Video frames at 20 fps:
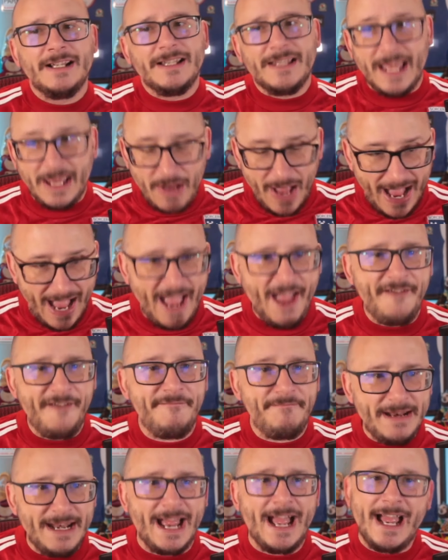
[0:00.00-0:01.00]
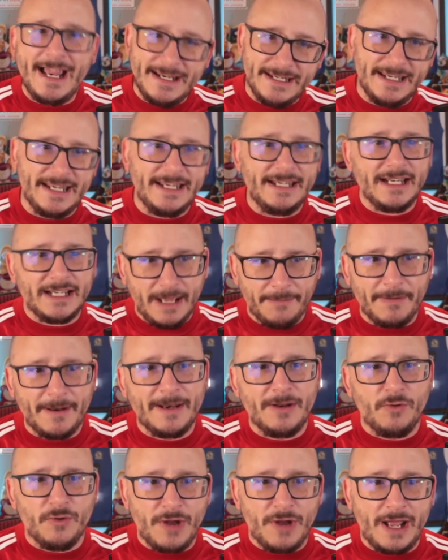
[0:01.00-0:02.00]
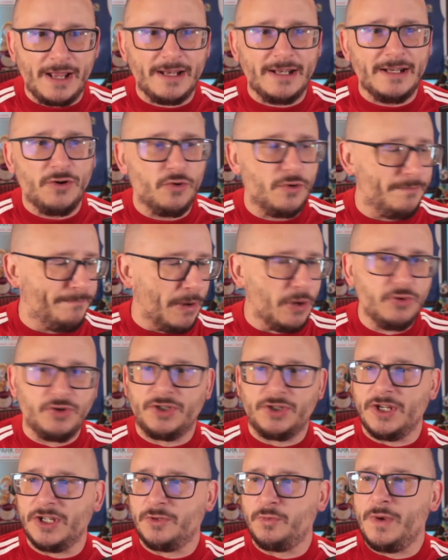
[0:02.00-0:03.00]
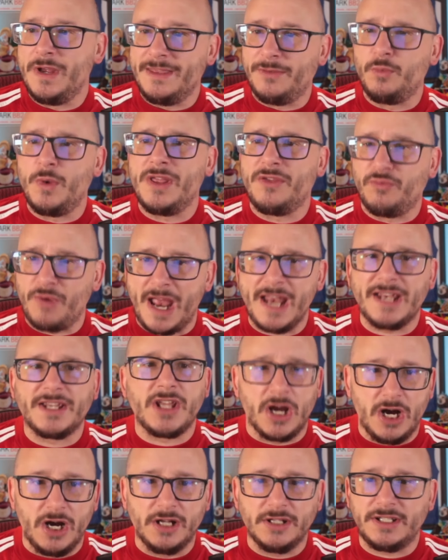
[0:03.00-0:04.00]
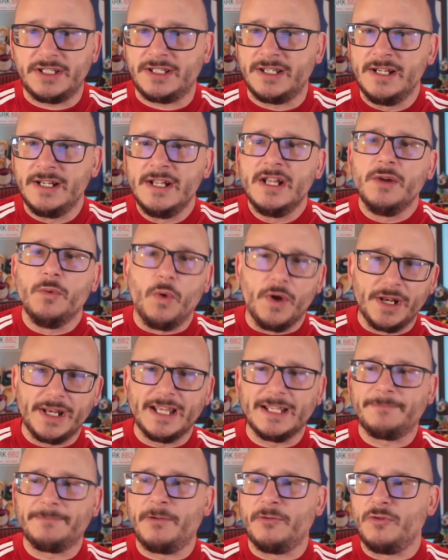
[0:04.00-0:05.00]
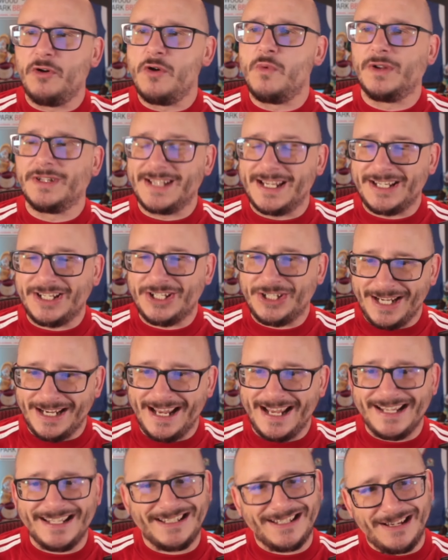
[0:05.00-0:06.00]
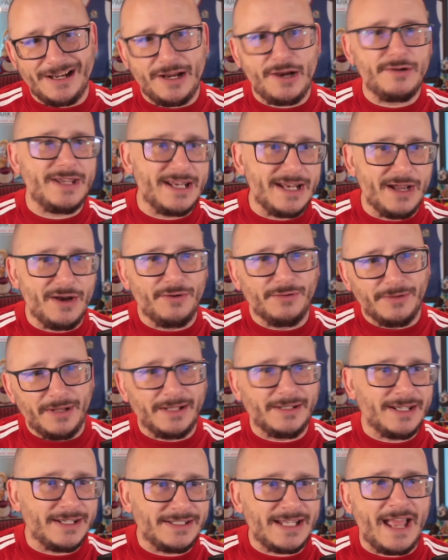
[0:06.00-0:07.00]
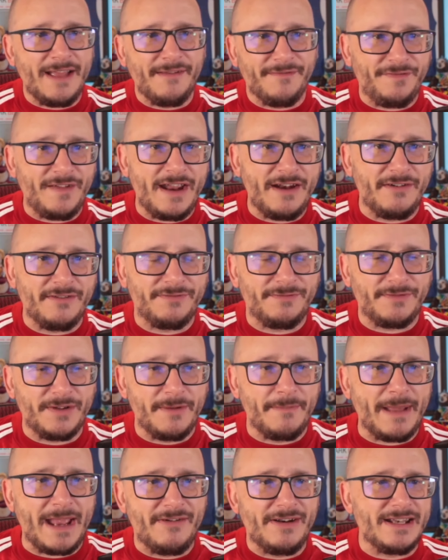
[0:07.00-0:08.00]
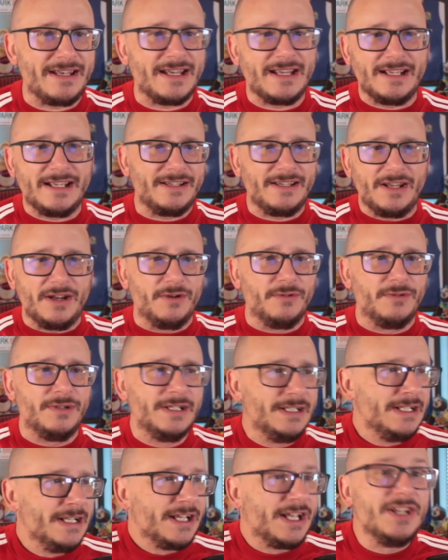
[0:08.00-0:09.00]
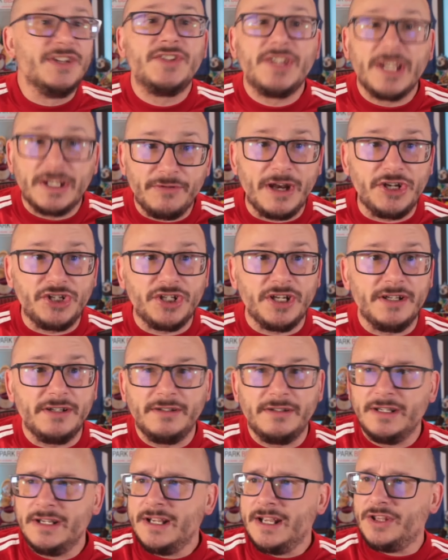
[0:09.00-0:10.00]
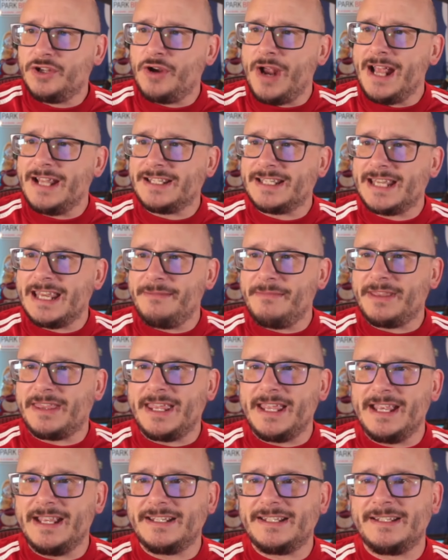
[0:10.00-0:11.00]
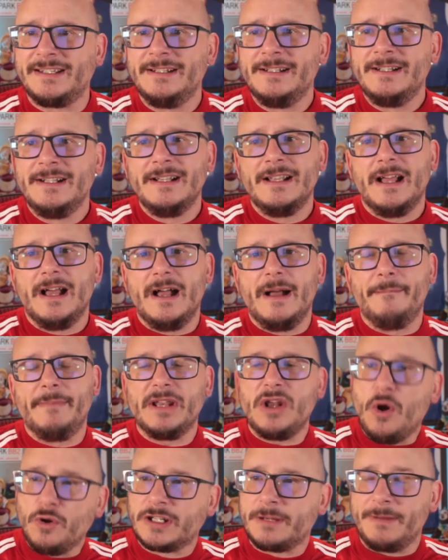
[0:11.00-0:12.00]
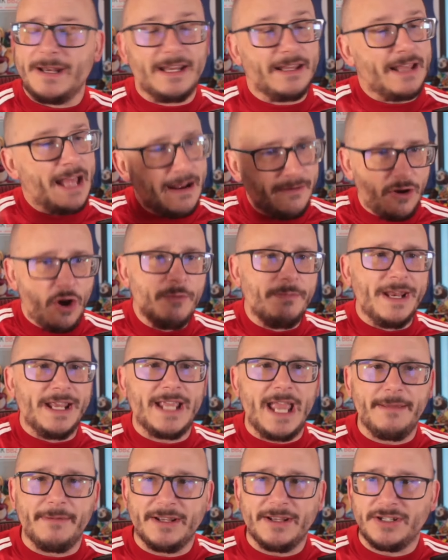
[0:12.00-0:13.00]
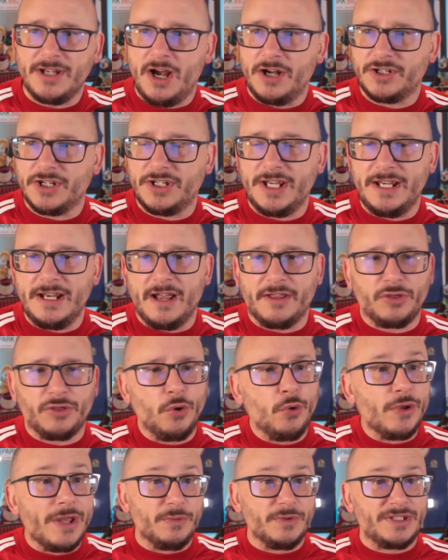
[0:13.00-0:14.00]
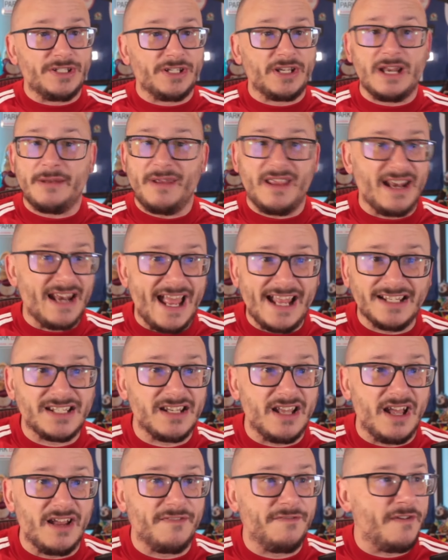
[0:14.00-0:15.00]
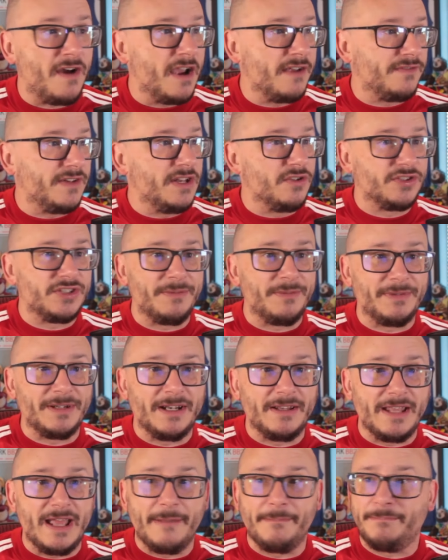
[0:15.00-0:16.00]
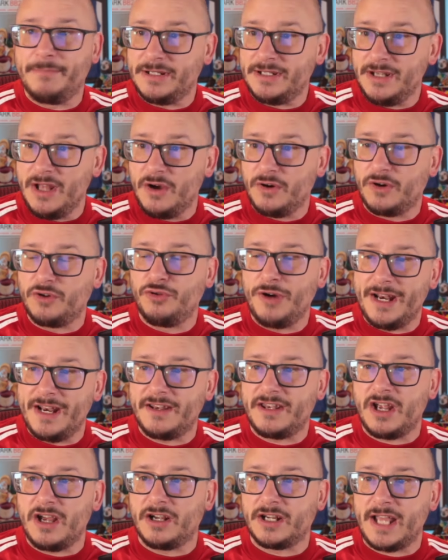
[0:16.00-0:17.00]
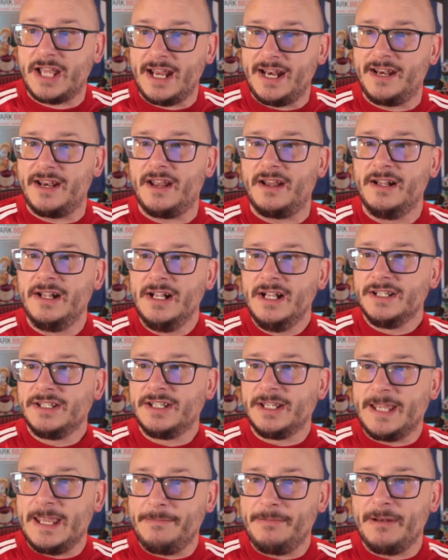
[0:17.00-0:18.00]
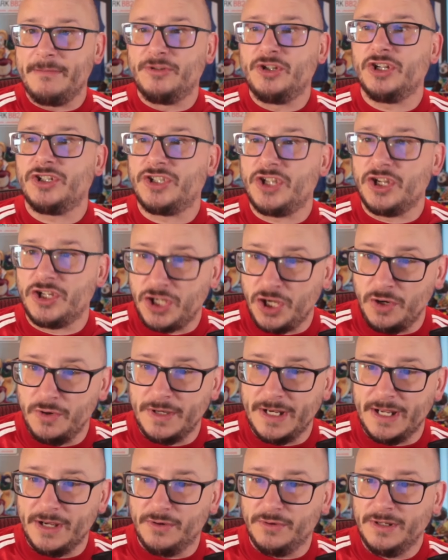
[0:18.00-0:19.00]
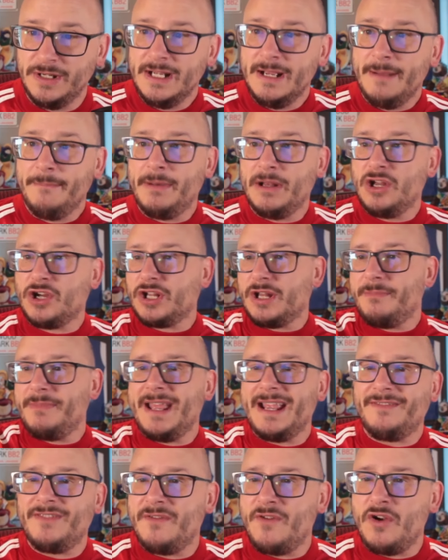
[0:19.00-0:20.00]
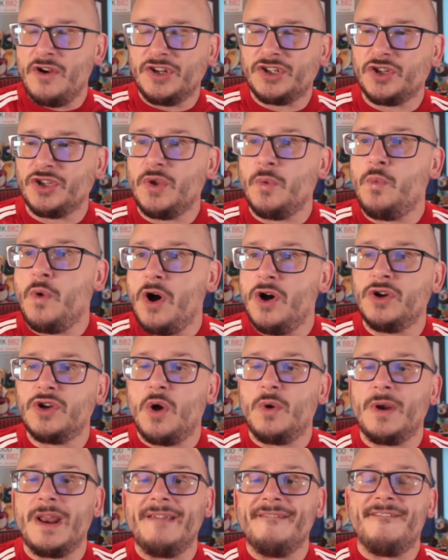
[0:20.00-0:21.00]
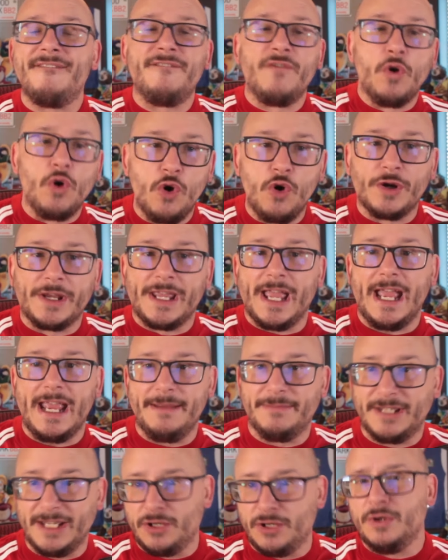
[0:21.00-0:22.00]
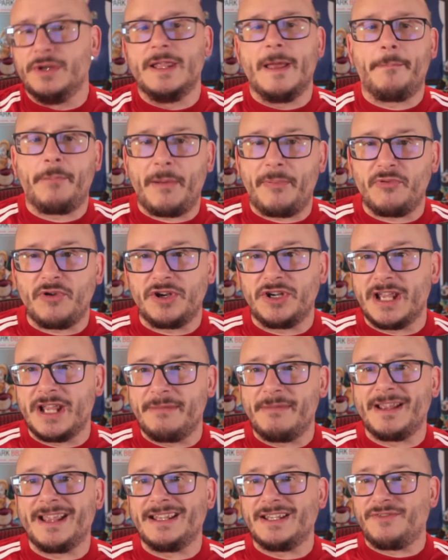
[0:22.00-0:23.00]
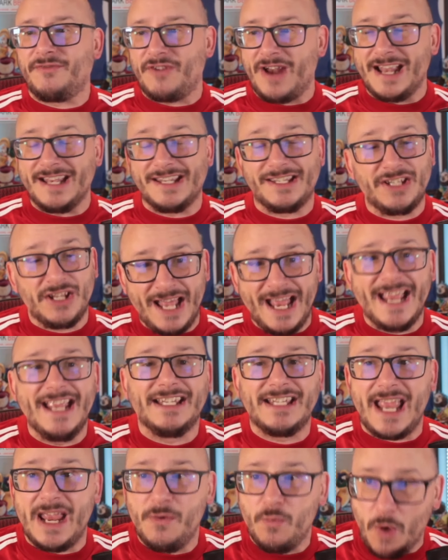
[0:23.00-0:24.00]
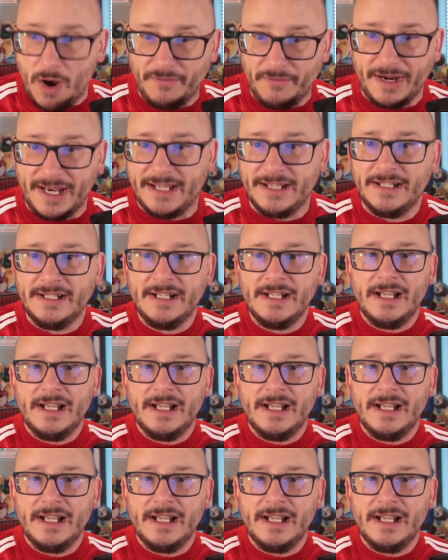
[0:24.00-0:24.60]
They have been handed a couple of little, little boosters with, with red cards, one against Peru, one against Chile. So, you know, does that bear, bear in, uh, you know, consideration in the grand scheme of things? Um, but ultimately, that opening game against Argentina, I thought it was going to be a landslide, five nil, something like that. But no, credit to our Canada to keeping them just a two nil. But look at them, Dave. They've only scored the one goal in four games, including that preparation game against France. So that is a worry.